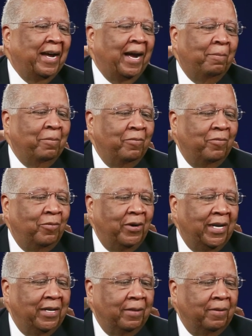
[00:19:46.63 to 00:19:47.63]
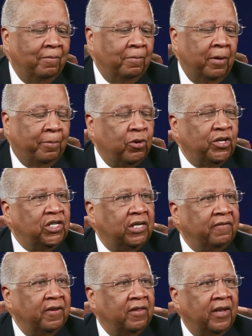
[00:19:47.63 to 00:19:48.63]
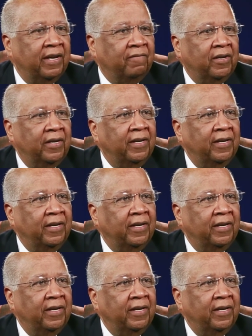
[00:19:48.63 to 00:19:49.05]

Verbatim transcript: I'm really appreciative and thankful,